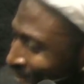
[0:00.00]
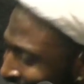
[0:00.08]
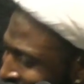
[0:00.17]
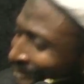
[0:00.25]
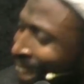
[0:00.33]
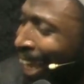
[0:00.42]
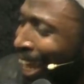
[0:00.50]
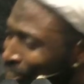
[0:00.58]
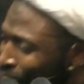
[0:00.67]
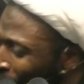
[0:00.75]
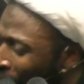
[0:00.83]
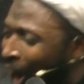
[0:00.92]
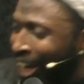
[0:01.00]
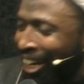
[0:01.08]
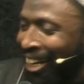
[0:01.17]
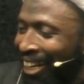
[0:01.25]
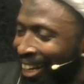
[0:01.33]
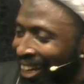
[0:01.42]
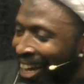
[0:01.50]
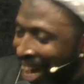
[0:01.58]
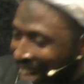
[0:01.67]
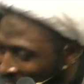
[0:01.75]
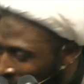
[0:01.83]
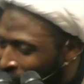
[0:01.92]
sit, let's talk.
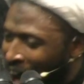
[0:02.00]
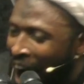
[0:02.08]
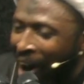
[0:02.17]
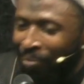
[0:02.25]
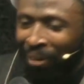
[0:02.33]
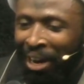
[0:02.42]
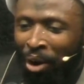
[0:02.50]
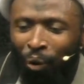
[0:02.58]
Reform.